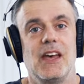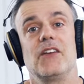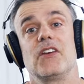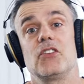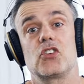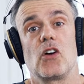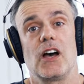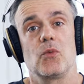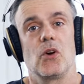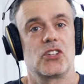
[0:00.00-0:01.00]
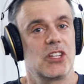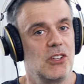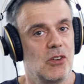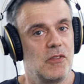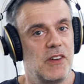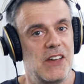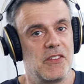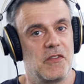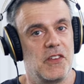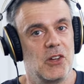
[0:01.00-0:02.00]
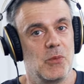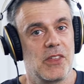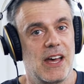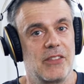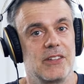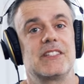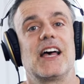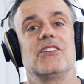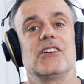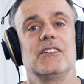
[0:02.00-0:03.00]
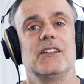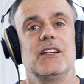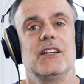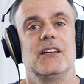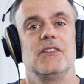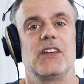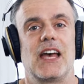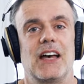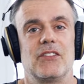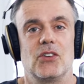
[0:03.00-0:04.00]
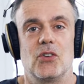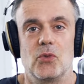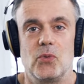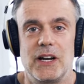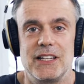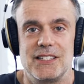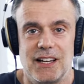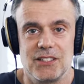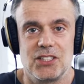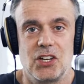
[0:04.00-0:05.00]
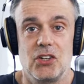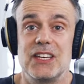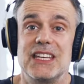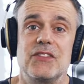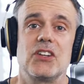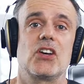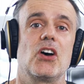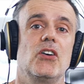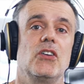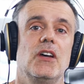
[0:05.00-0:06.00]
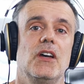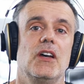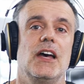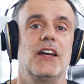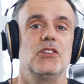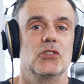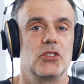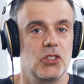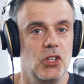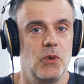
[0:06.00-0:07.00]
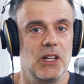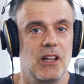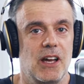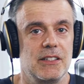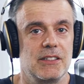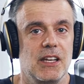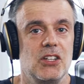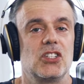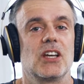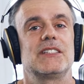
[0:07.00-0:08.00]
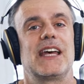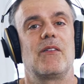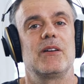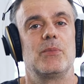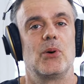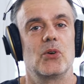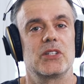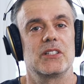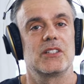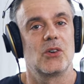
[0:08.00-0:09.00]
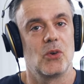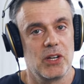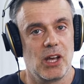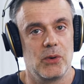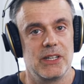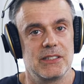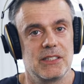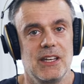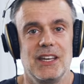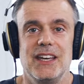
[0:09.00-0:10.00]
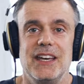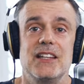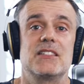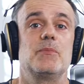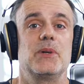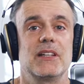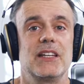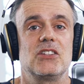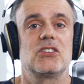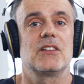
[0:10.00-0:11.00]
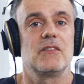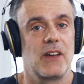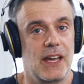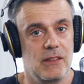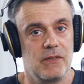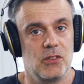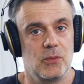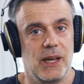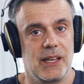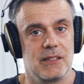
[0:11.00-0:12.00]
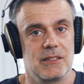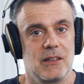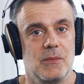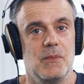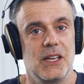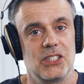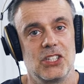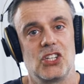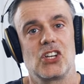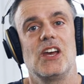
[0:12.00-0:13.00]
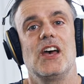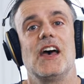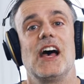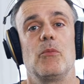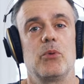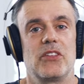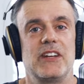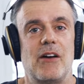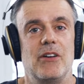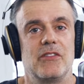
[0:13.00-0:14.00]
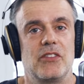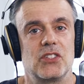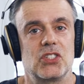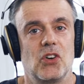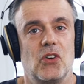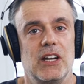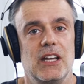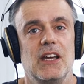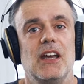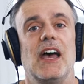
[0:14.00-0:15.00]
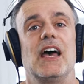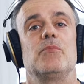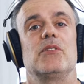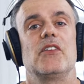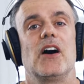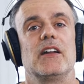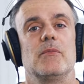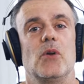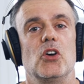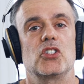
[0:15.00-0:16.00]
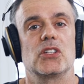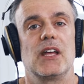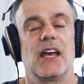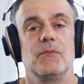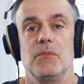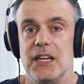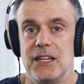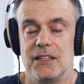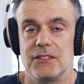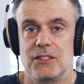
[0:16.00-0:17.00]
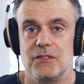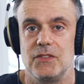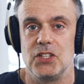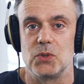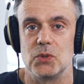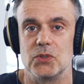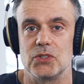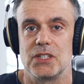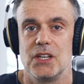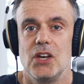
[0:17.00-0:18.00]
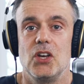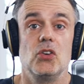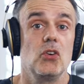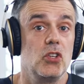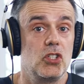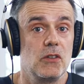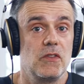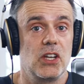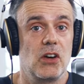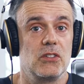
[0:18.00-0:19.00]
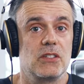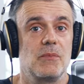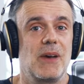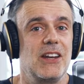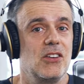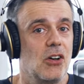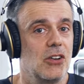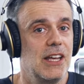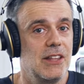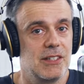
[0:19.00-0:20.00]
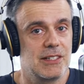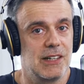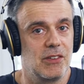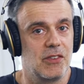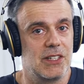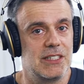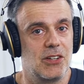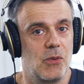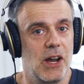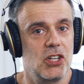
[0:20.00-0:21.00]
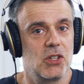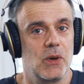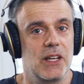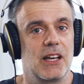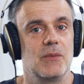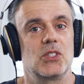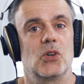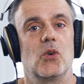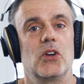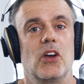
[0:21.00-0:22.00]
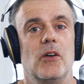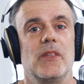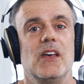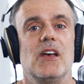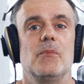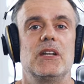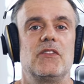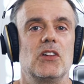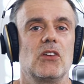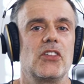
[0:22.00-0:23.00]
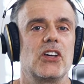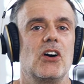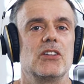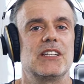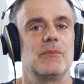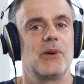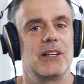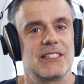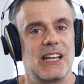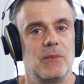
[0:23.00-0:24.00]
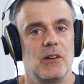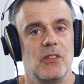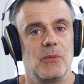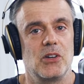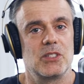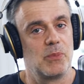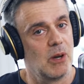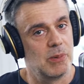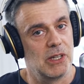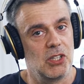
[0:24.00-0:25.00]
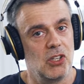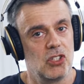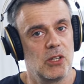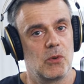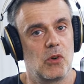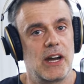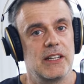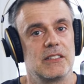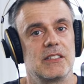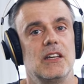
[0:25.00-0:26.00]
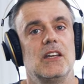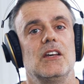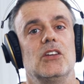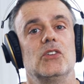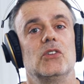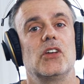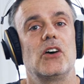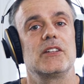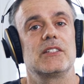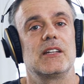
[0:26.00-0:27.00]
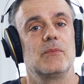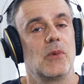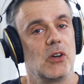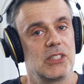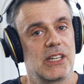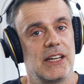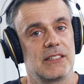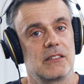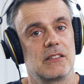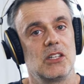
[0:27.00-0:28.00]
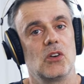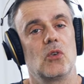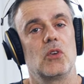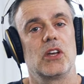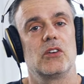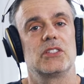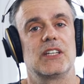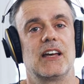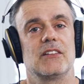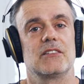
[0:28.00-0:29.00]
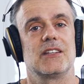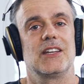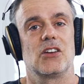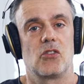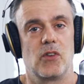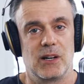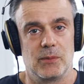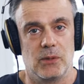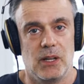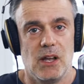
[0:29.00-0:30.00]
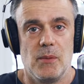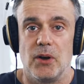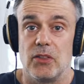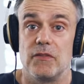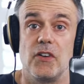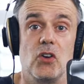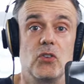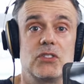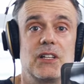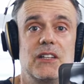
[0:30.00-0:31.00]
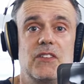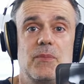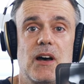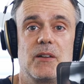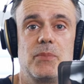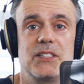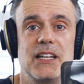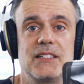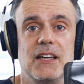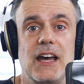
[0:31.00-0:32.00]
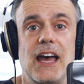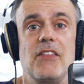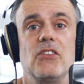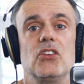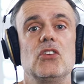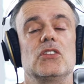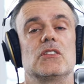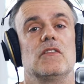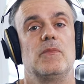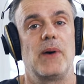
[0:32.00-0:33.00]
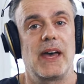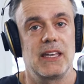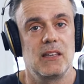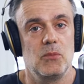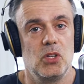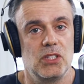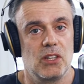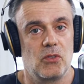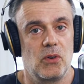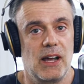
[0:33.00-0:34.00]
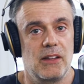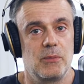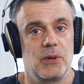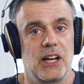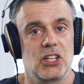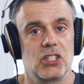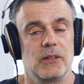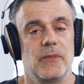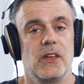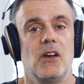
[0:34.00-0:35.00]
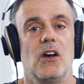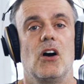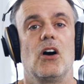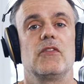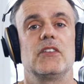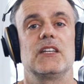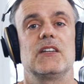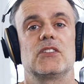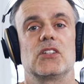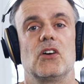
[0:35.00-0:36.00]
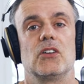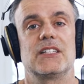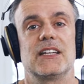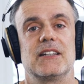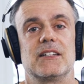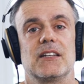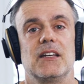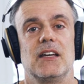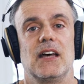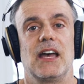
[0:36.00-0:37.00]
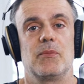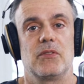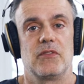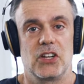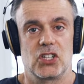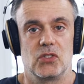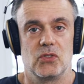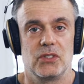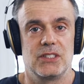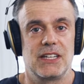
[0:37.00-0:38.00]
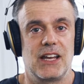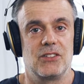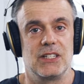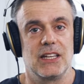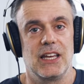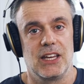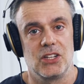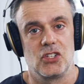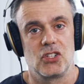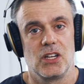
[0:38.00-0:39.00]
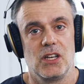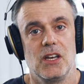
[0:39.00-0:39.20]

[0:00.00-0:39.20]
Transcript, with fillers: Have you ever tried watching your favorite film without the sound on? If you haven't already done so, give it a go, and you'll soon realize just how important audio is in its ability to convey the filmmaker's message, help with the narrative of the story, and provide emotion and meaning to the visuals. Your YouTube videos may not need this level of consideration when it comes to audio, but if you look at the content by some of the most popular YouTube creators, you'll notice that in most cases, the audio sounds incredible. Both the vocals delivered by the presenter and the use of backing music throughout the production often gives the content a professional sounding edge.